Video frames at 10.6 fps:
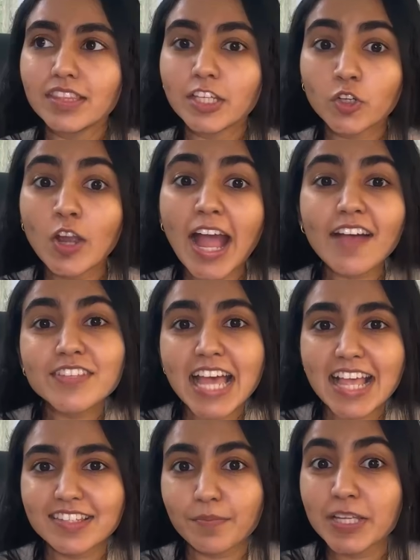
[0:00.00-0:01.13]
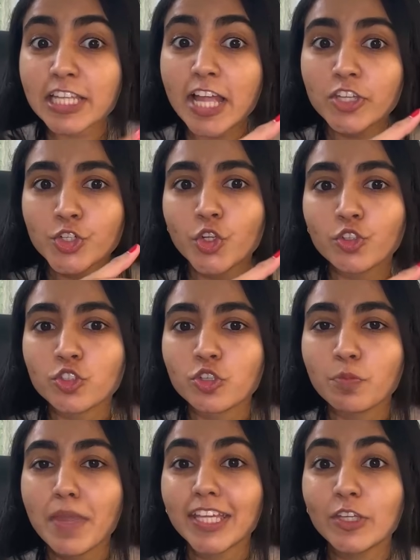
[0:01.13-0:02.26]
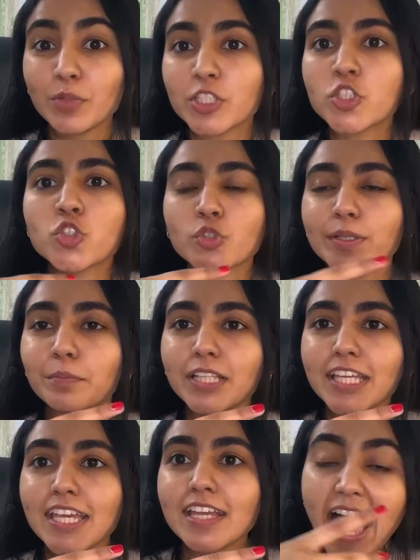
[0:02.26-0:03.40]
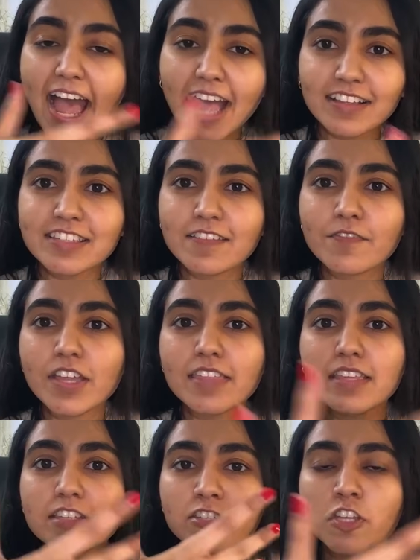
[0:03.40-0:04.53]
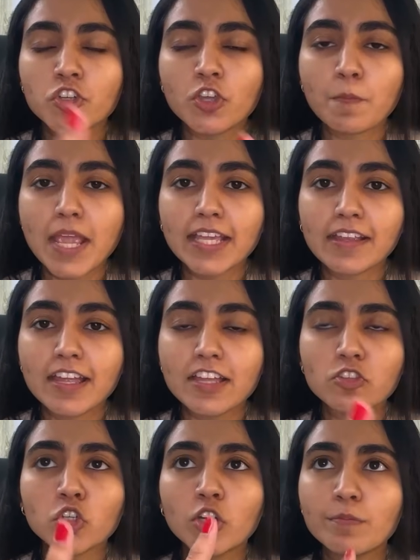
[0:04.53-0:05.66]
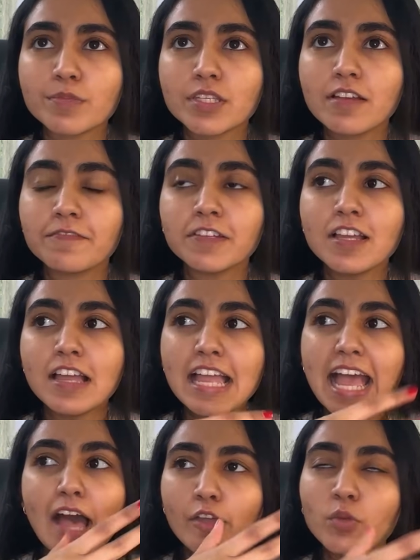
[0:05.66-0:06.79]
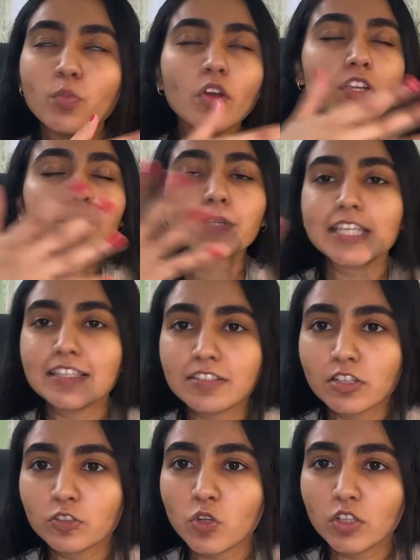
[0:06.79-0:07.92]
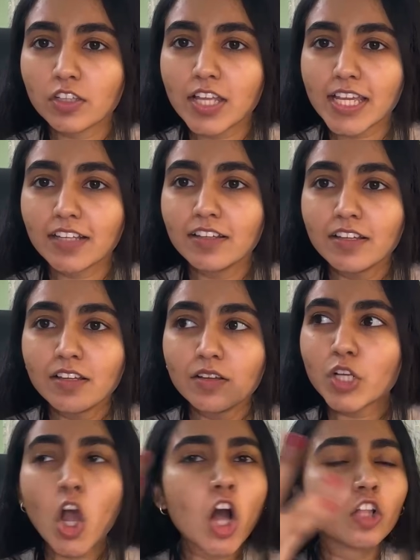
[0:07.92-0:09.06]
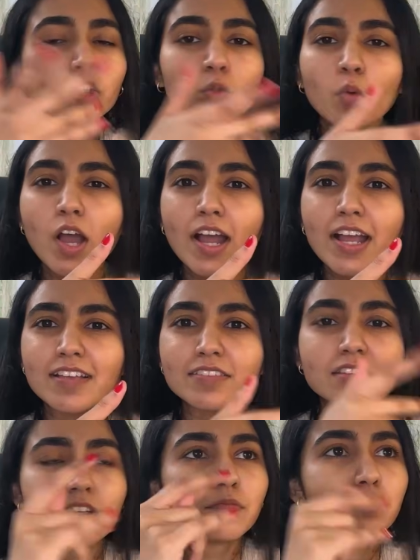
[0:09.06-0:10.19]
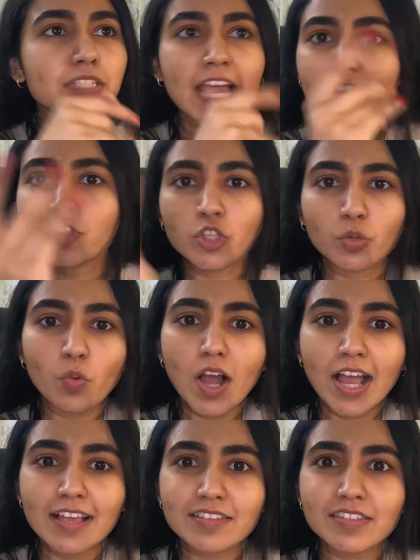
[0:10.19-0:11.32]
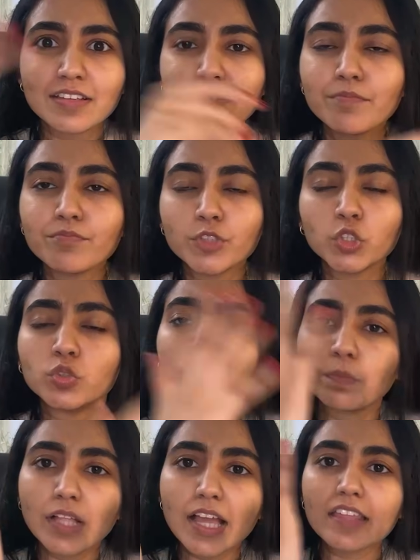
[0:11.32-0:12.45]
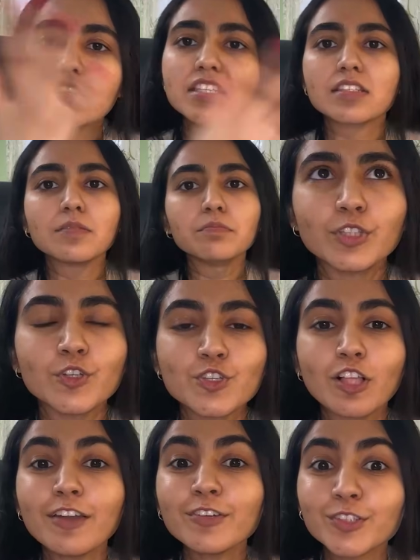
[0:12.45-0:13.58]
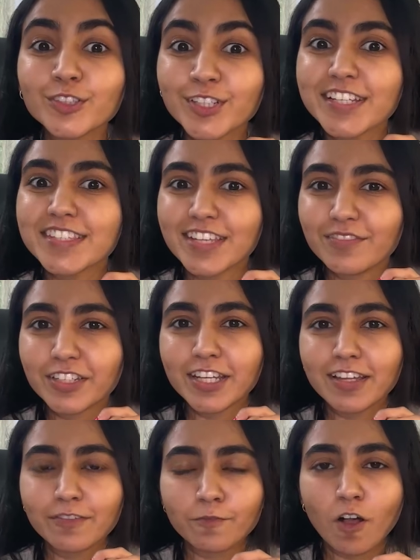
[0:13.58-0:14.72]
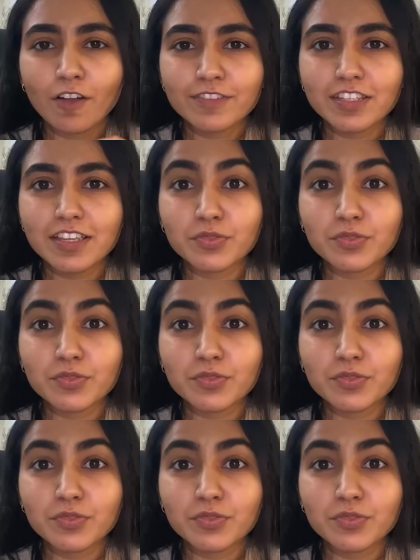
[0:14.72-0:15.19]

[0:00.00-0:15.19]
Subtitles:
The craft has the potential to make you extremely active in the decision making in terms of how you want your piece to look like, color-wise, texture-wise, your loop lengths. There's a lot of creativity involved as